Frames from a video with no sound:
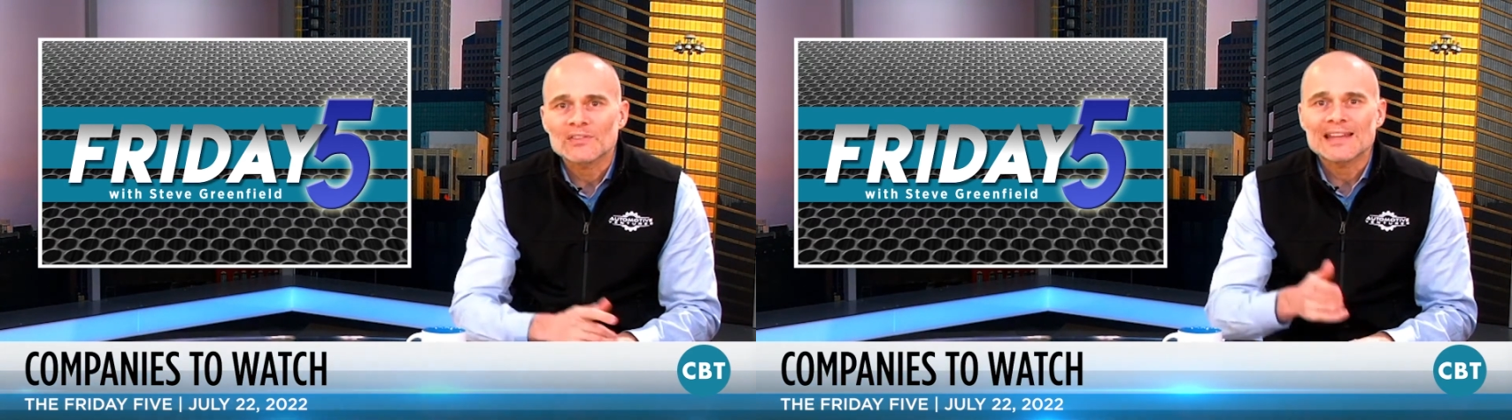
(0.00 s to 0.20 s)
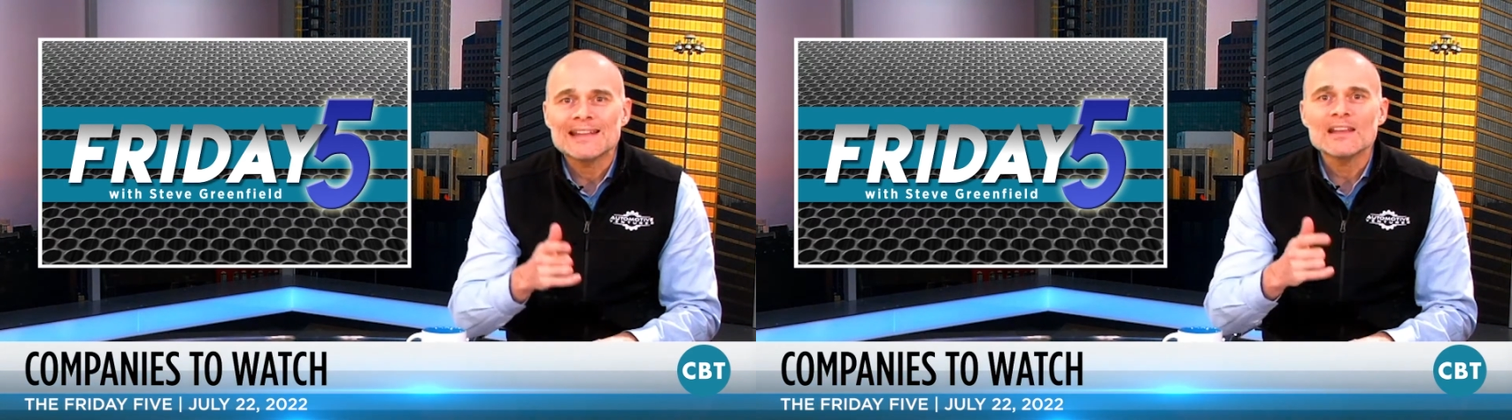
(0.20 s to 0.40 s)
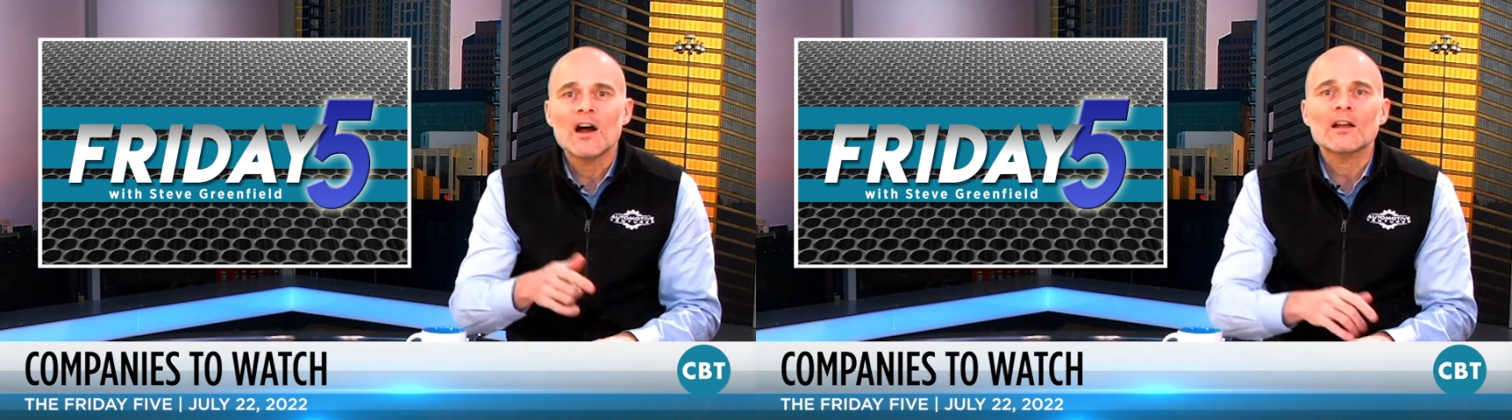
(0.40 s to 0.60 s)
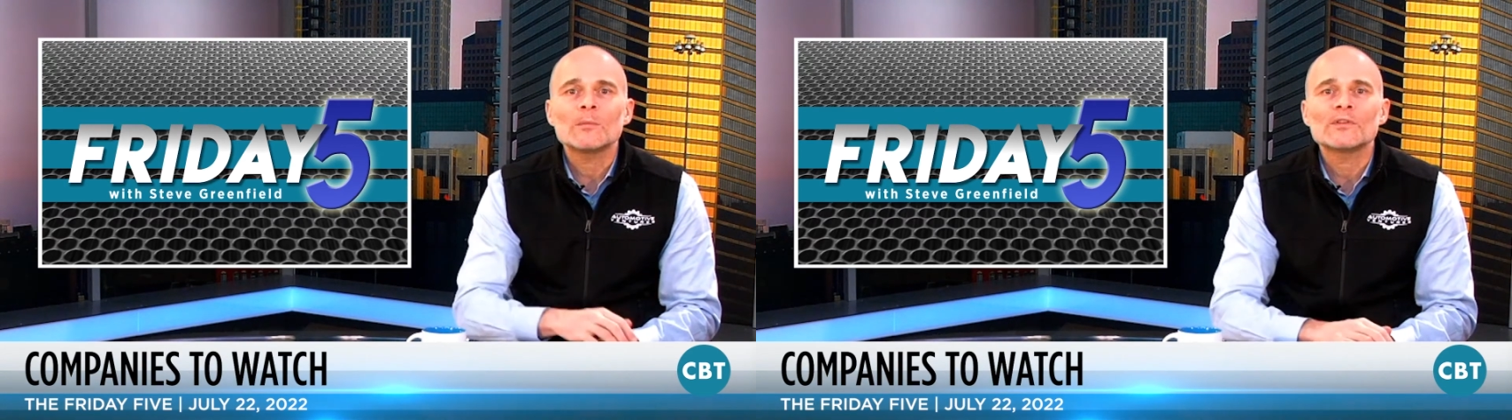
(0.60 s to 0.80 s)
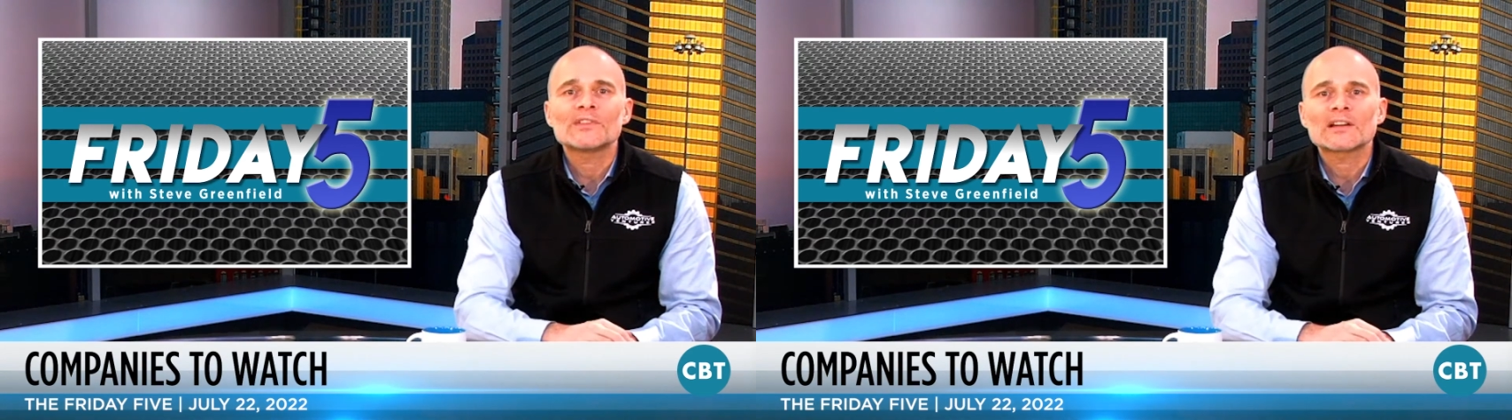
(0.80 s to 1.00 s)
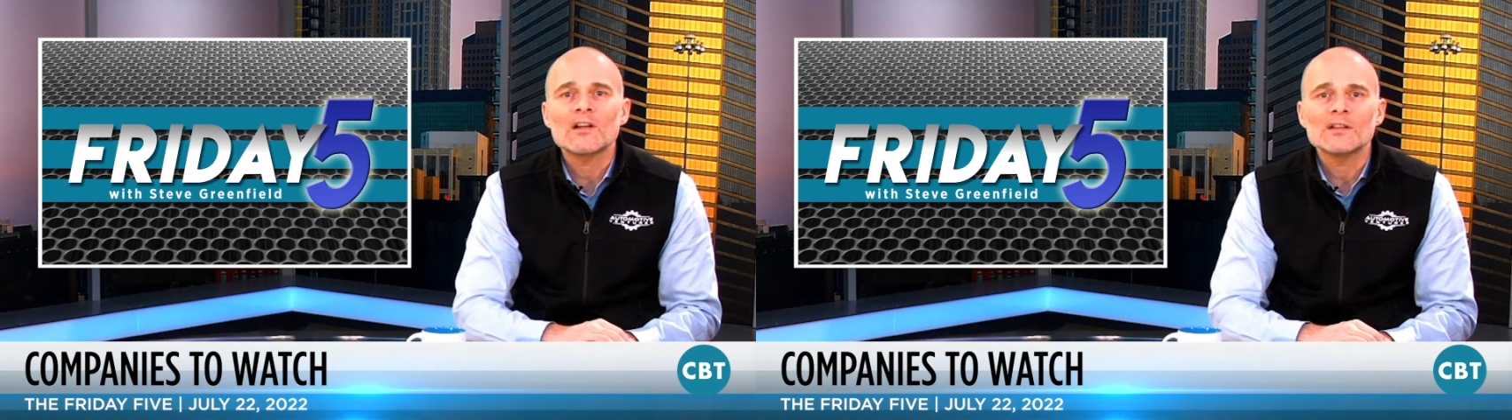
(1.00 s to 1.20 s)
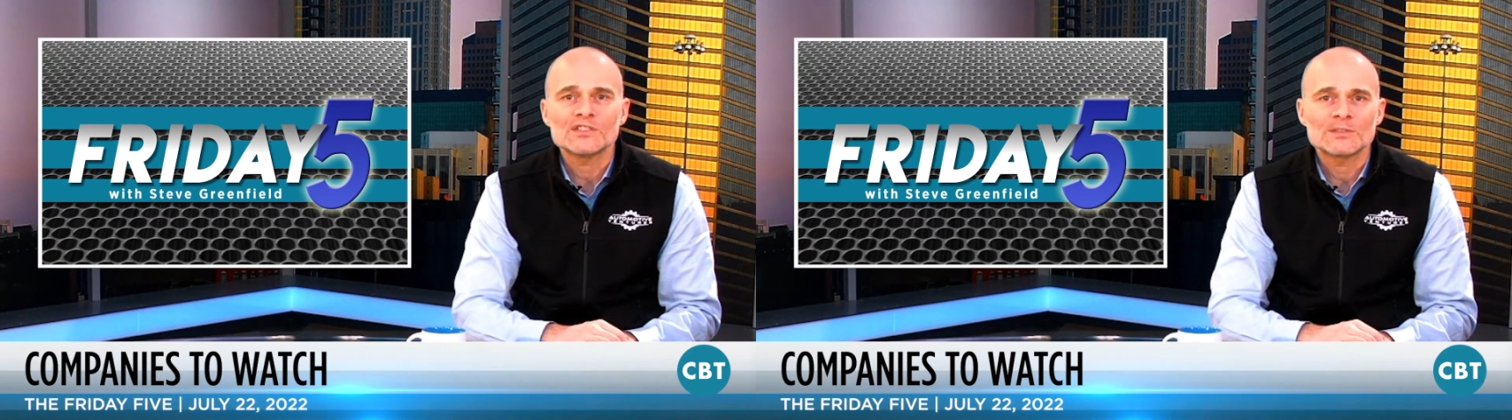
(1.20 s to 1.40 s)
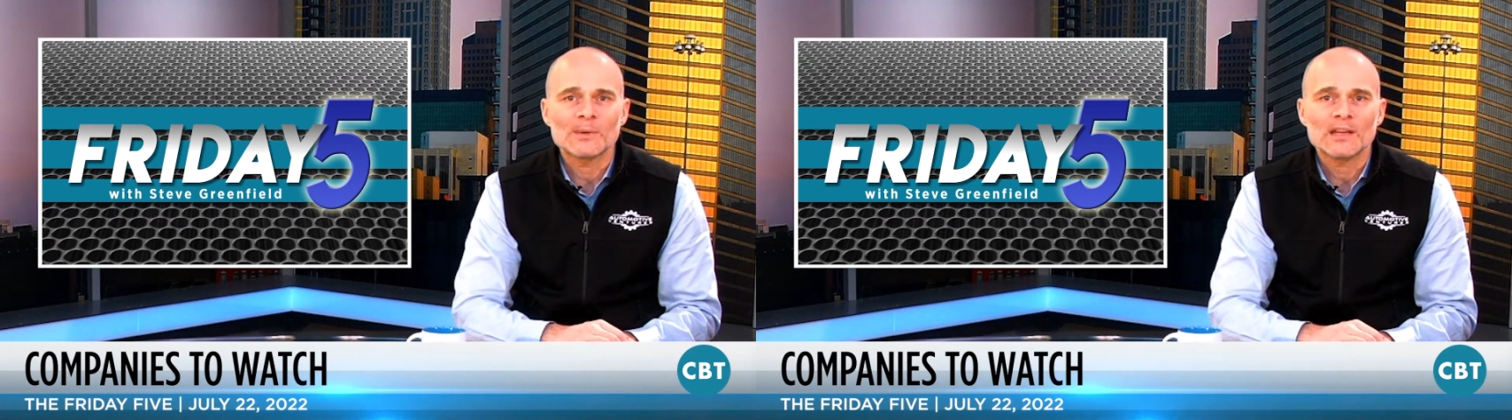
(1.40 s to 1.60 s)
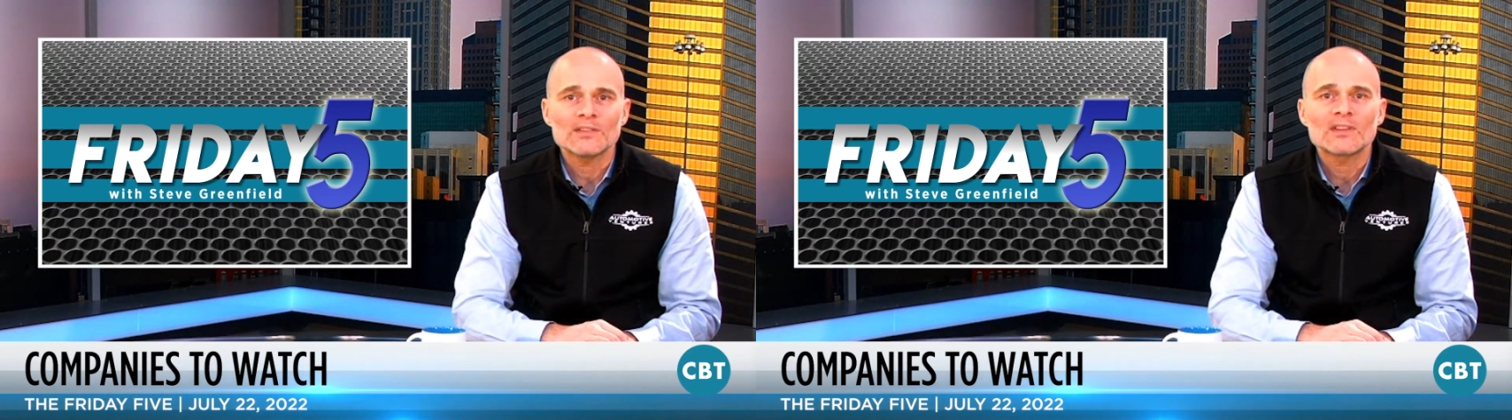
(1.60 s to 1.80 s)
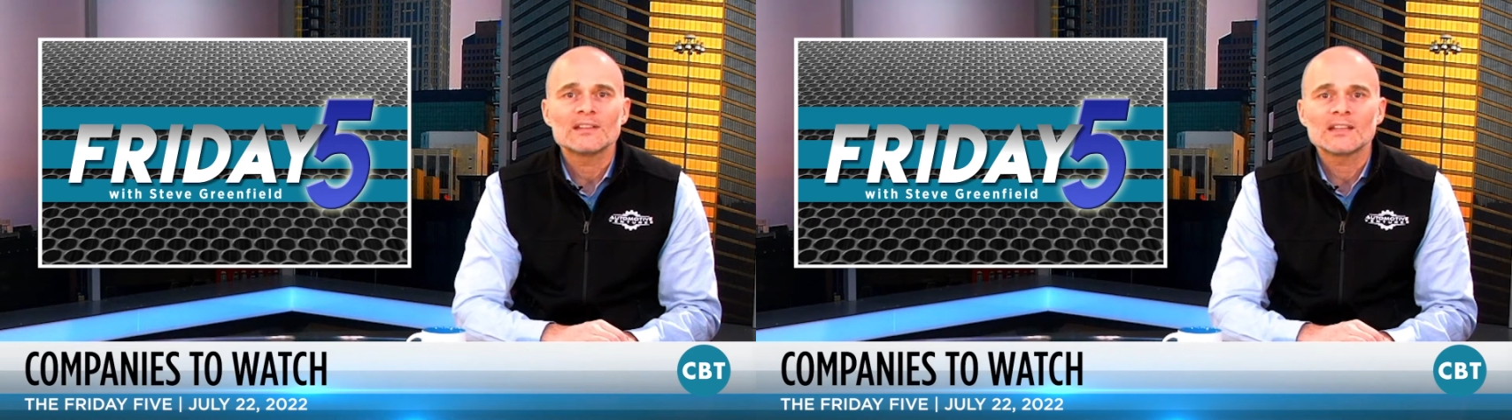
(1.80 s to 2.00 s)
in the automotive technology space
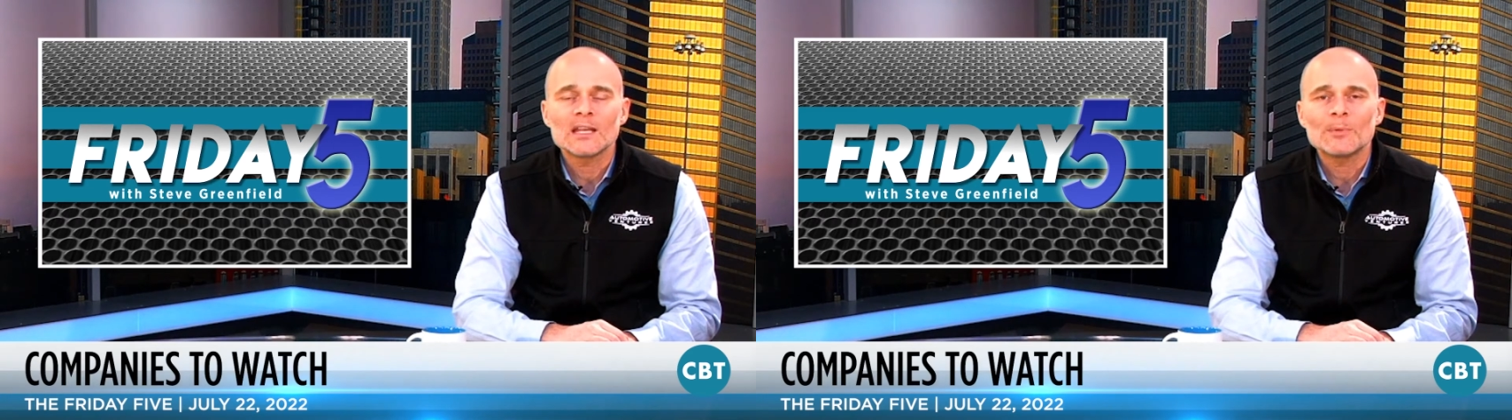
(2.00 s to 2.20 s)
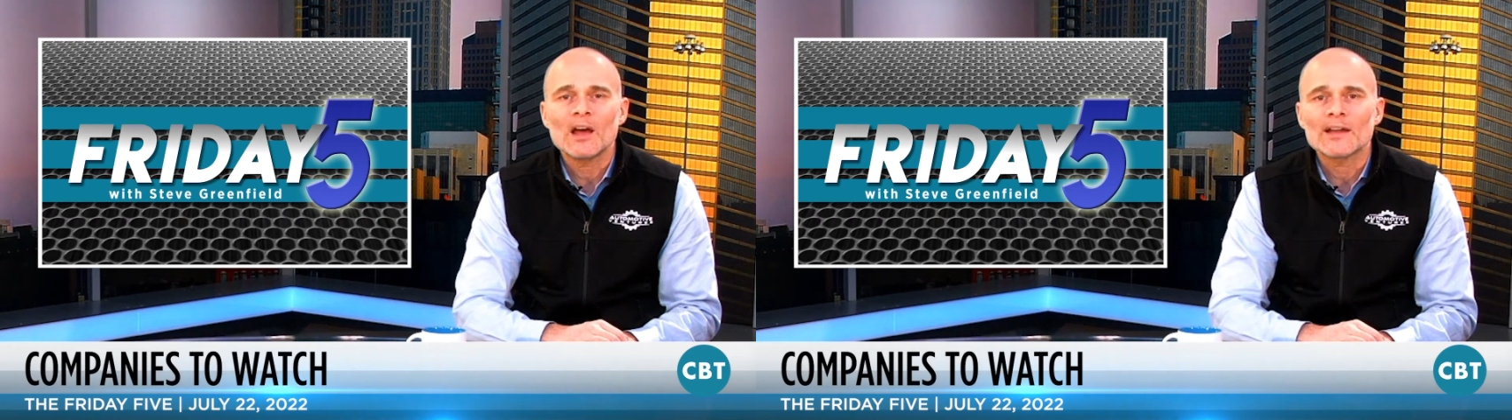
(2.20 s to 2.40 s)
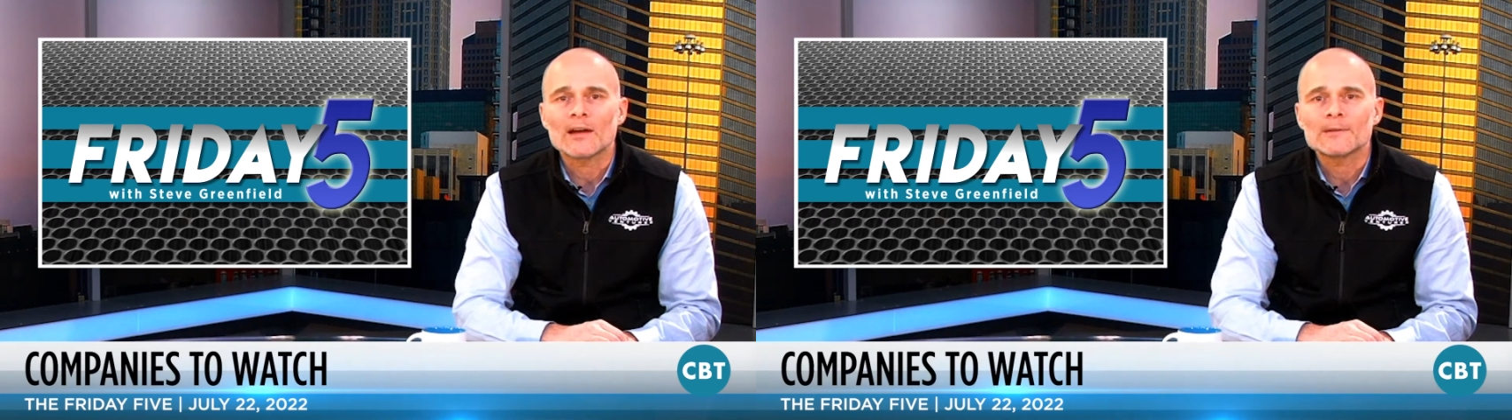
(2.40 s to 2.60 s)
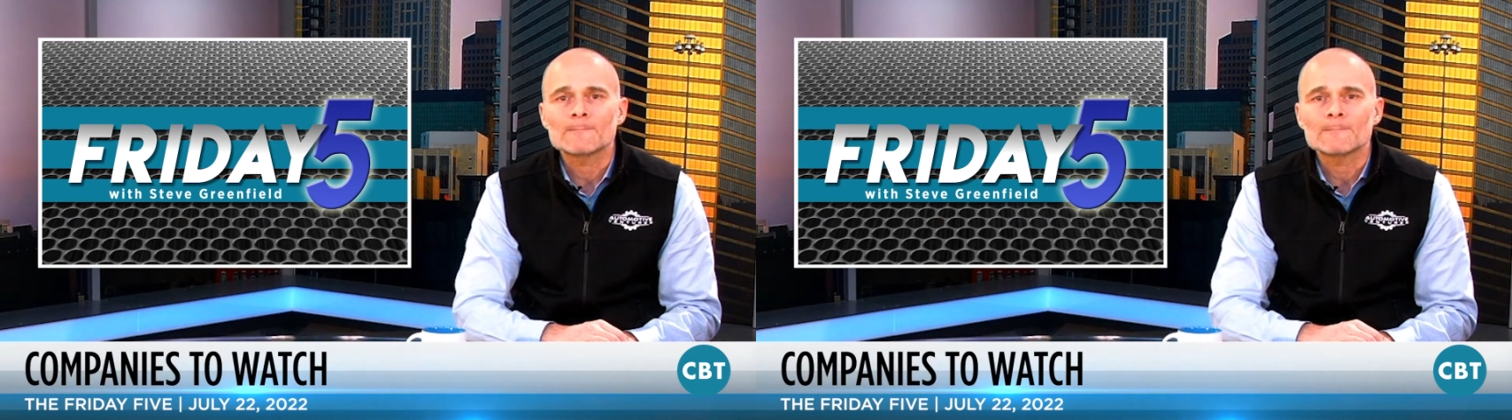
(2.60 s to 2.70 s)
to keep an eye on.